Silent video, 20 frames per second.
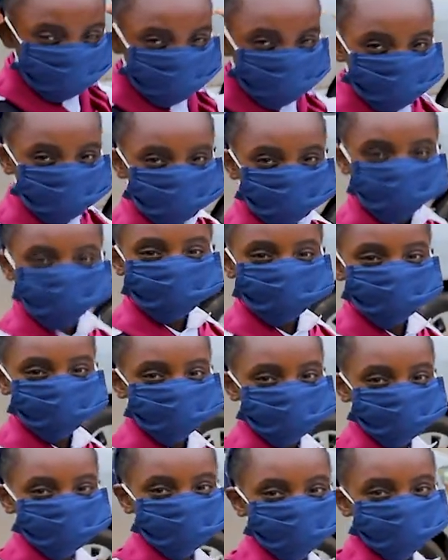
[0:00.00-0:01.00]
put on put on
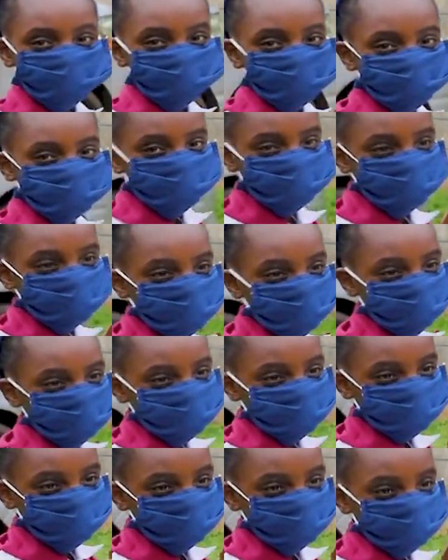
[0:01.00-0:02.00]
put on
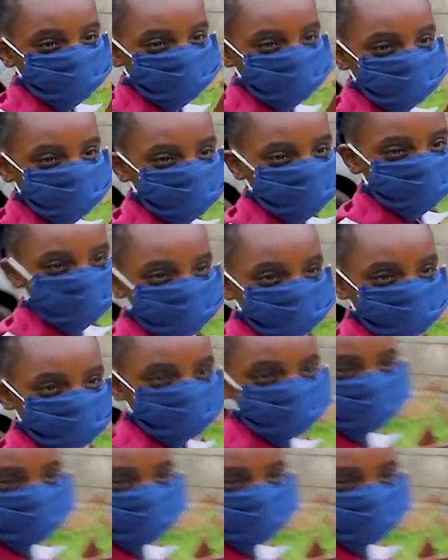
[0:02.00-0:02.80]
Put on.